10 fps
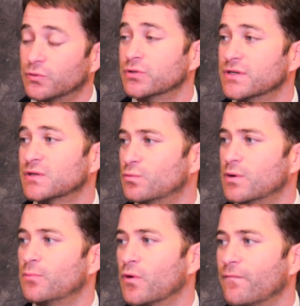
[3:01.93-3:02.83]
or just
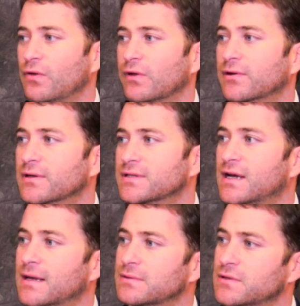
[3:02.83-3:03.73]
one portfolio at a time.